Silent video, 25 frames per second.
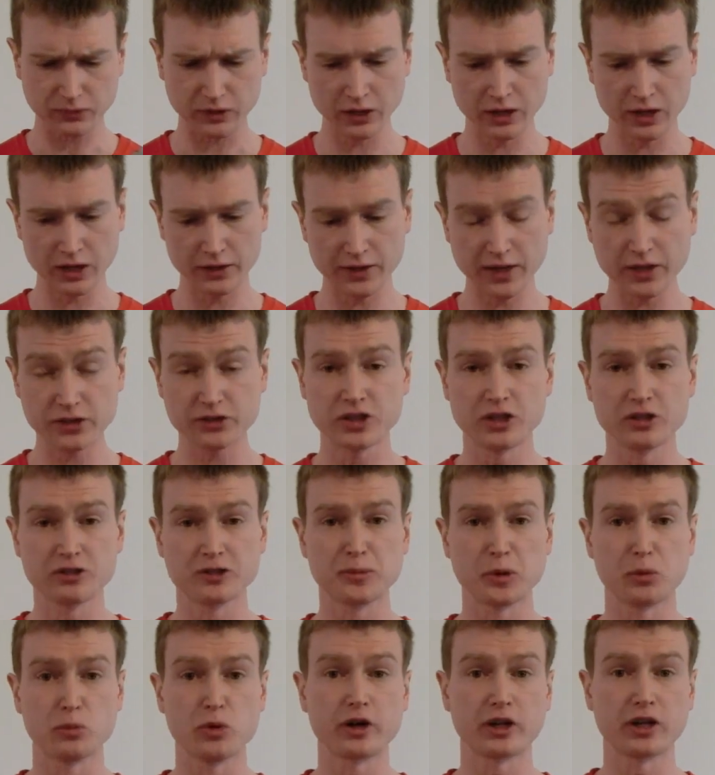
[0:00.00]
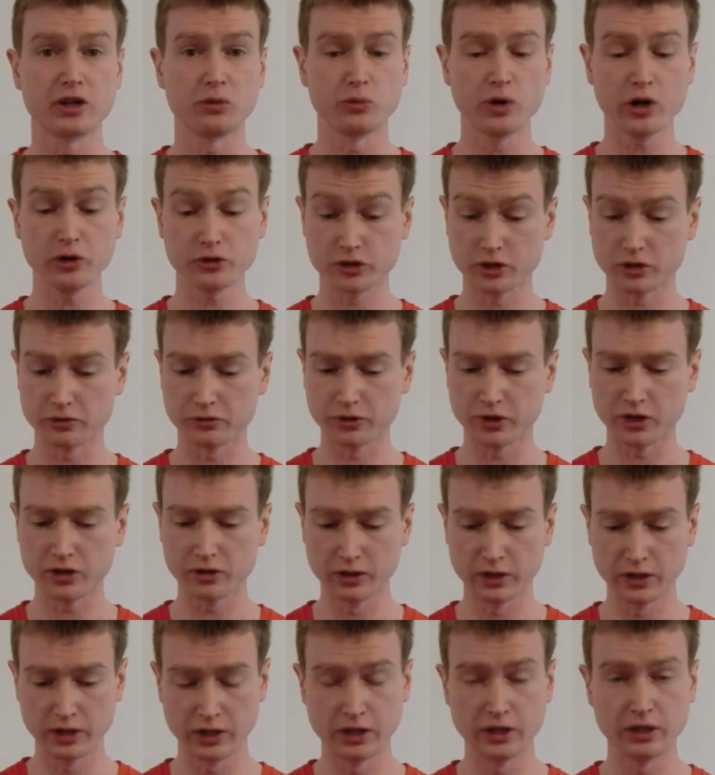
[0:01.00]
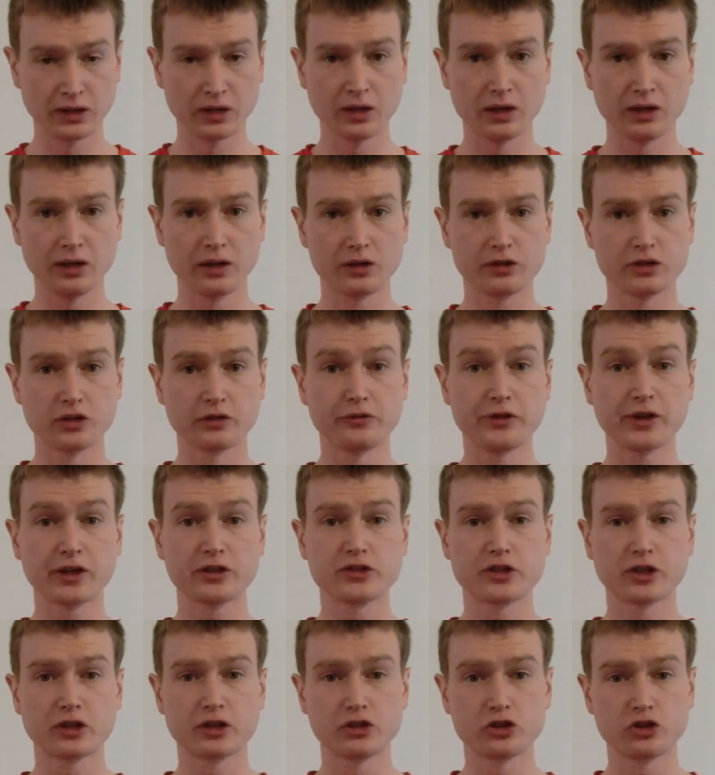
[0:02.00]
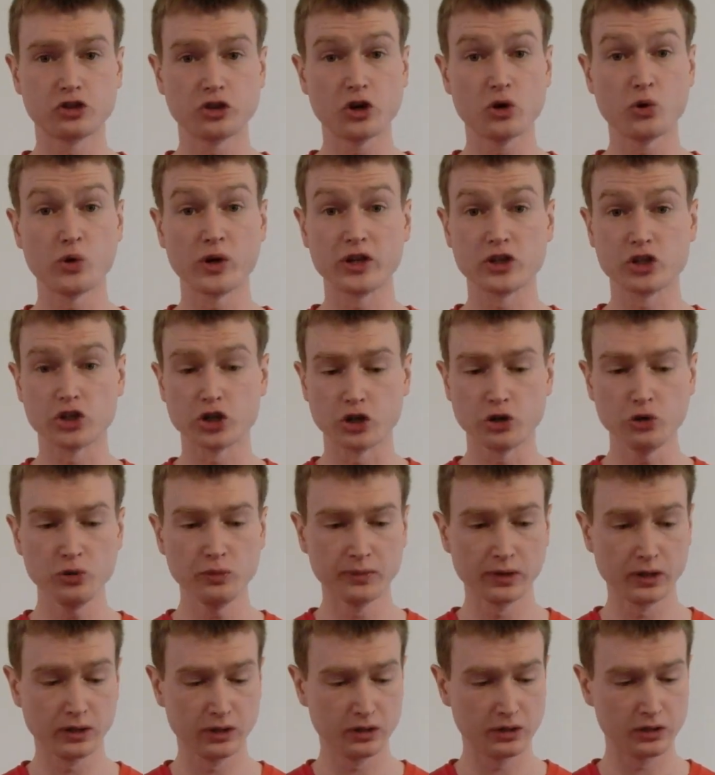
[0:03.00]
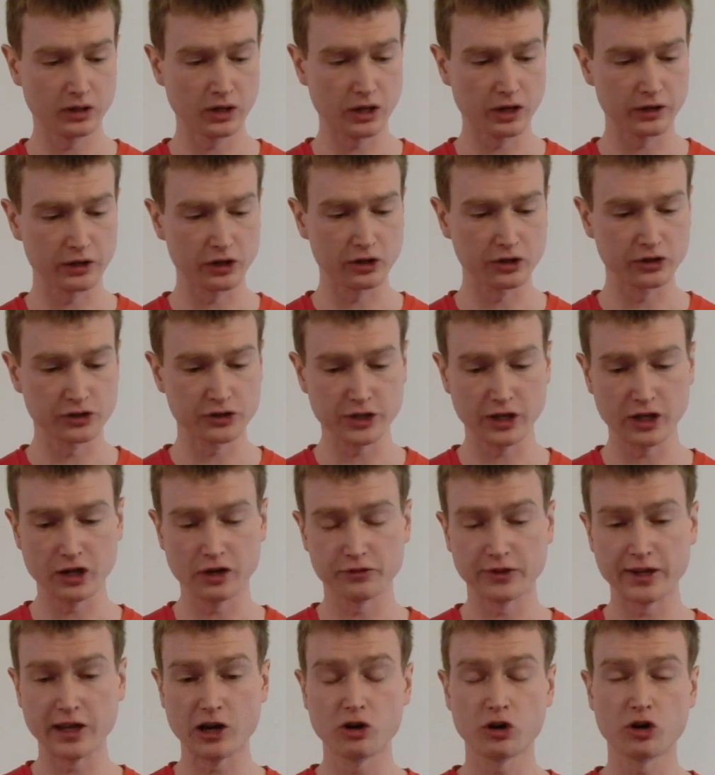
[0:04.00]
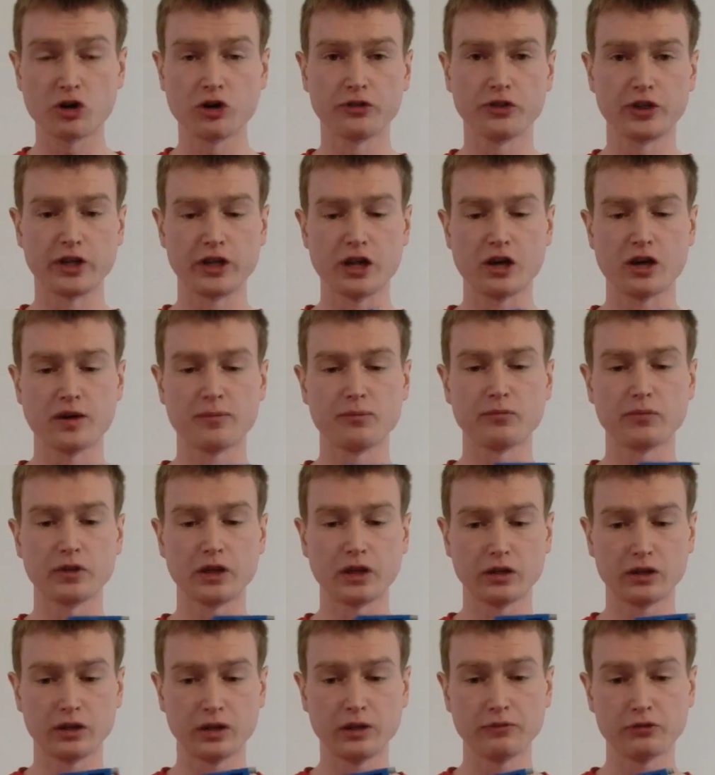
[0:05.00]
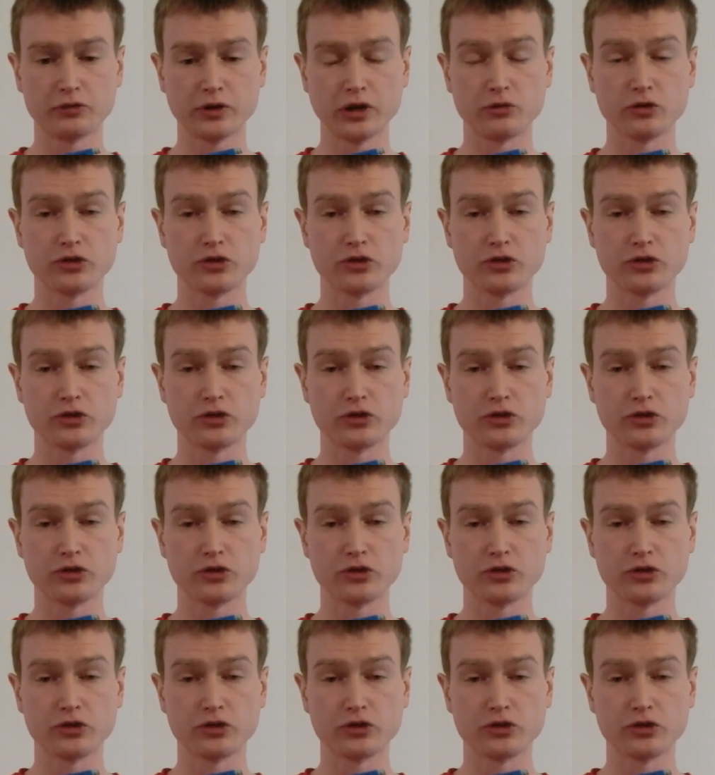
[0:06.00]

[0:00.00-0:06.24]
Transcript: And that seems to be working well so far. To fix the control issue, you can see I've now got the infrared